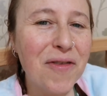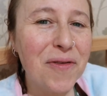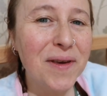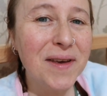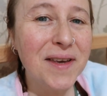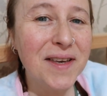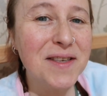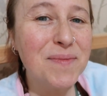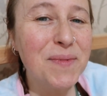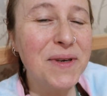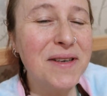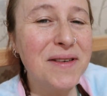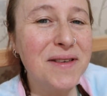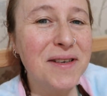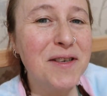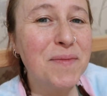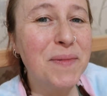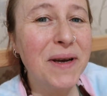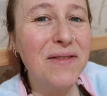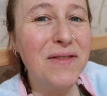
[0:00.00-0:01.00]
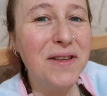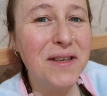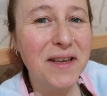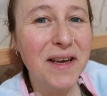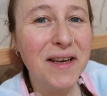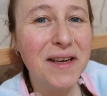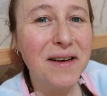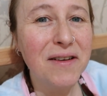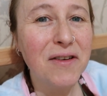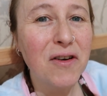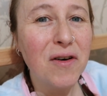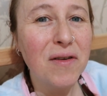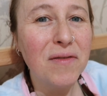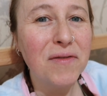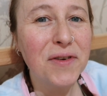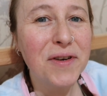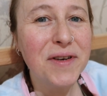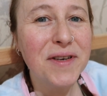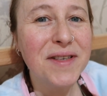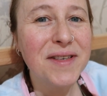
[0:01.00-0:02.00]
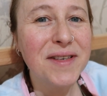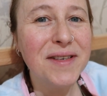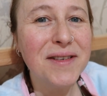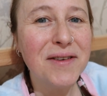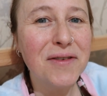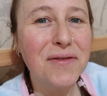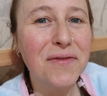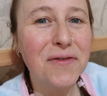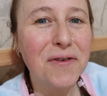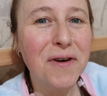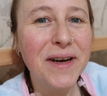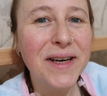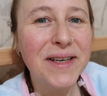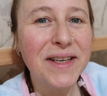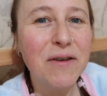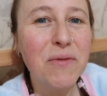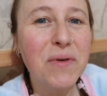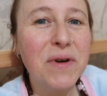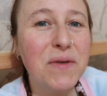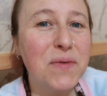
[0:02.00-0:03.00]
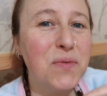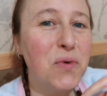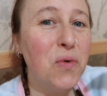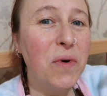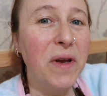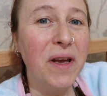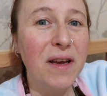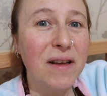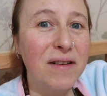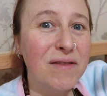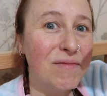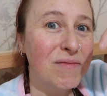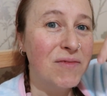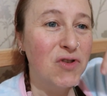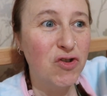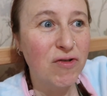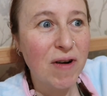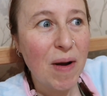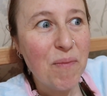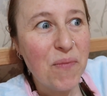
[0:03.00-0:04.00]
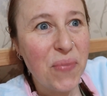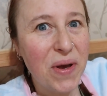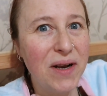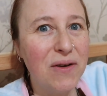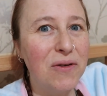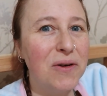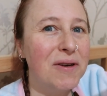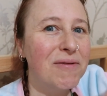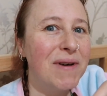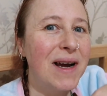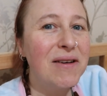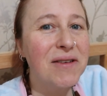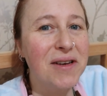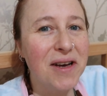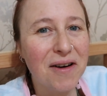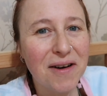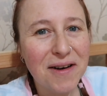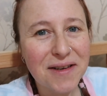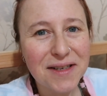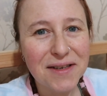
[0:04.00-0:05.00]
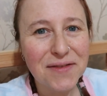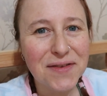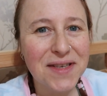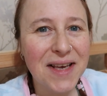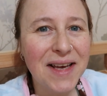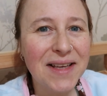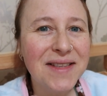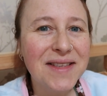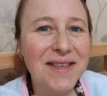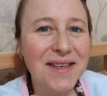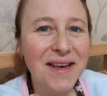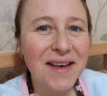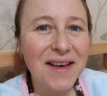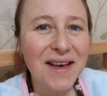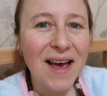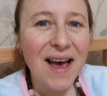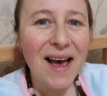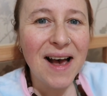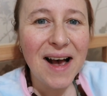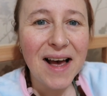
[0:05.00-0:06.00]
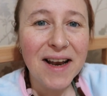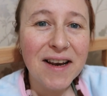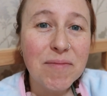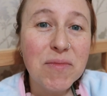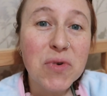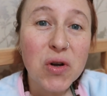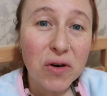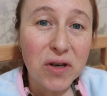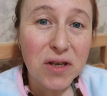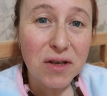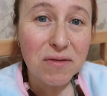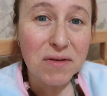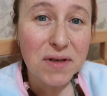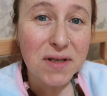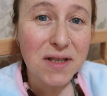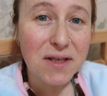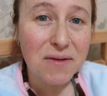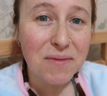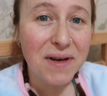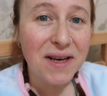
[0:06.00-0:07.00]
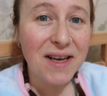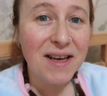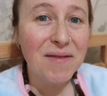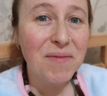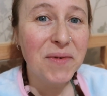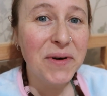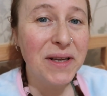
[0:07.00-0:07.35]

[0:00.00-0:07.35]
I think it's because I spent the day in Converses on Friday when I was walking and tramping all around Cardiff Centre, and I'm not used to it.